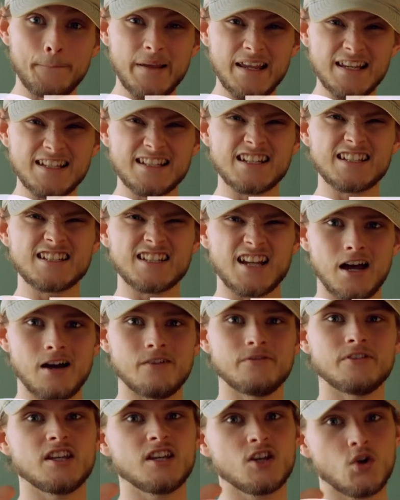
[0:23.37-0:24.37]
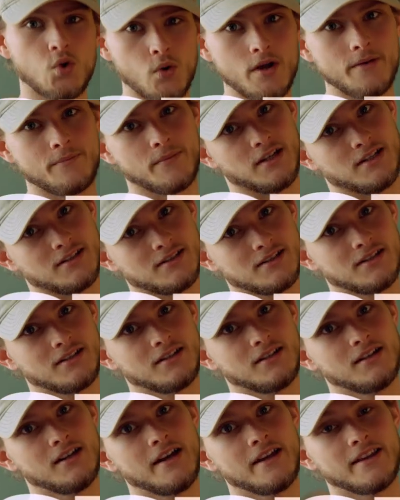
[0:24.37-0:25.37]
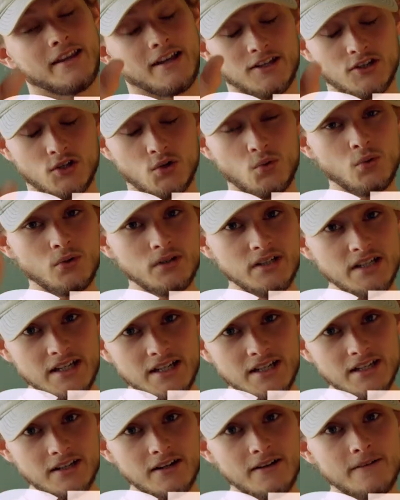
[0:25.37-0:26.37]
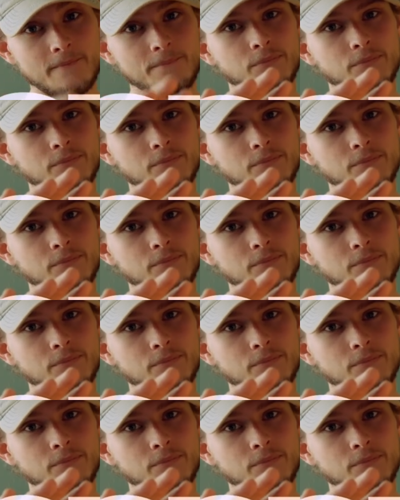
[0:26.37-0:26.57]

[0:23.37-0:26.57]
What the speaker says: pieces of equipment that you will need